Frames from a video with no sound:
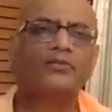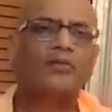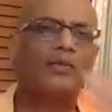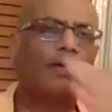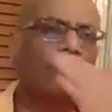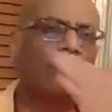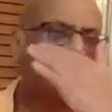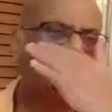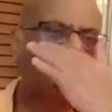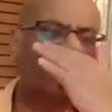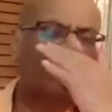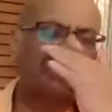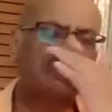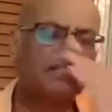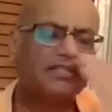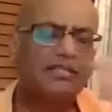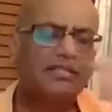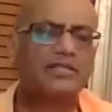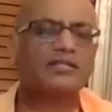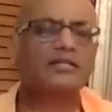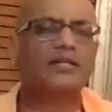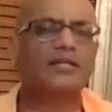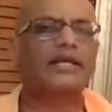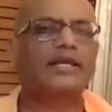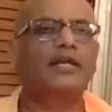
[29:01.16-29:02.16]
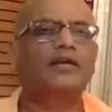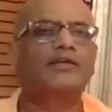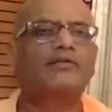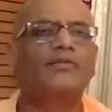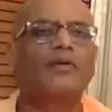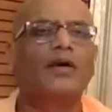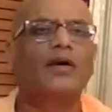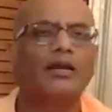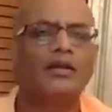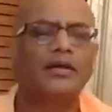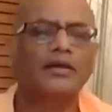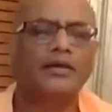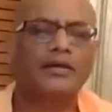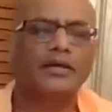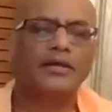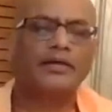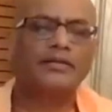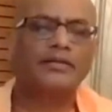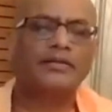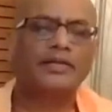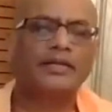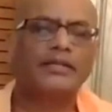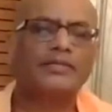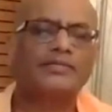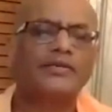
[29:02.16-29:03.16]
why he's just like a Valaka.
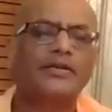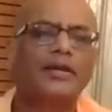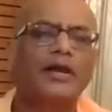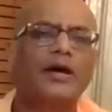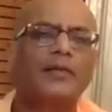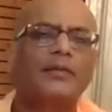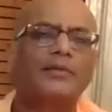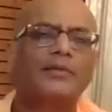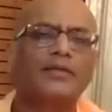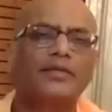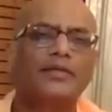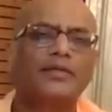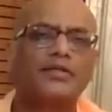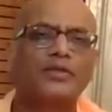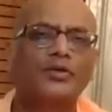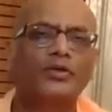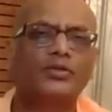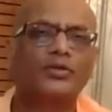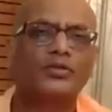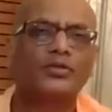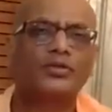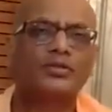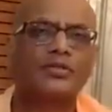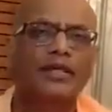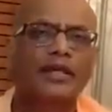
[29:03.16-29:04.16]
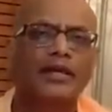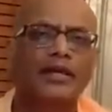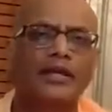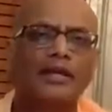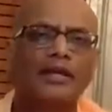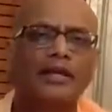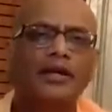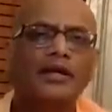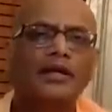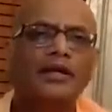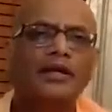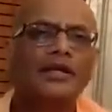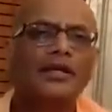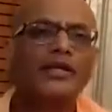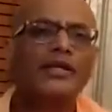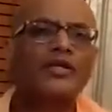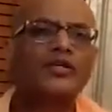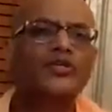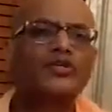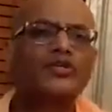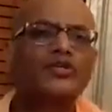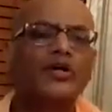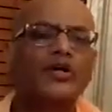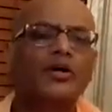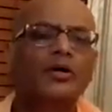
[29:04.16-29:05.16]
As Sri Ramakrishna used to say,
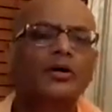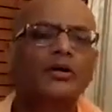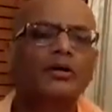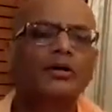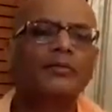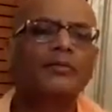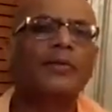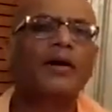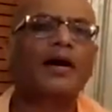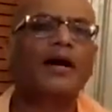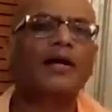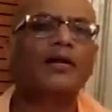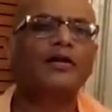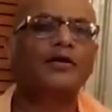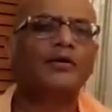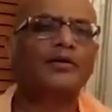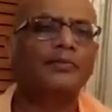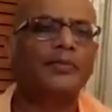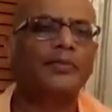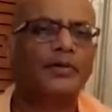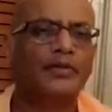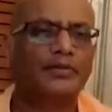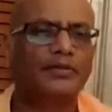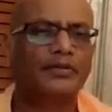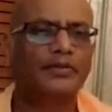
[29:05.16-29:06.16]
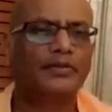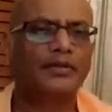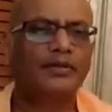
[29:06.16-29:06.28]
Ishwar Balak Bhat.